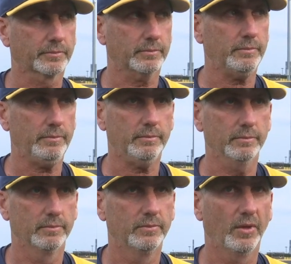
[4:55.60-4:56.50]
one
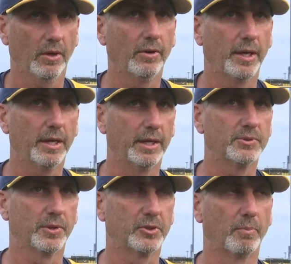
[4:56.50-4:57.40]
off season. Oh yeah,
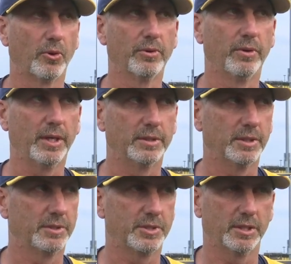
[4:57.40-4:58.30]
that's what the portal is.
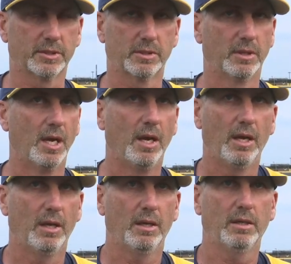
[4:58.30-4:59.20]
Yeah. It's just
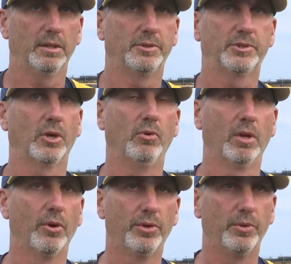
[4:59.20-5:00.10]
it's so
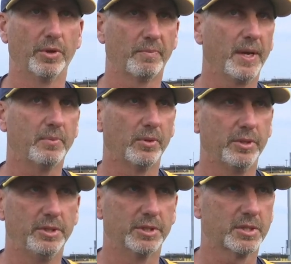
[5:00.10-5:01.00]
loaded with people.
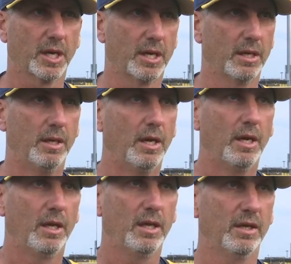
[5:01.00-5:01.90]
You just gotta
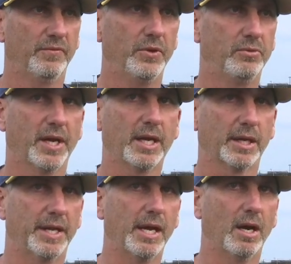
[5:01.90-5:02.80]
if you
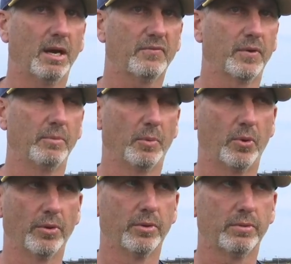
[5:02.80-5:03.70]
take a day off from the
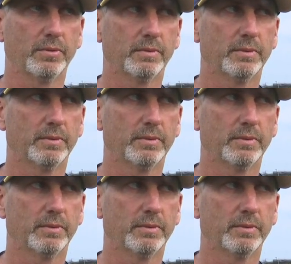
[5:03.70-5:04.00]
portal,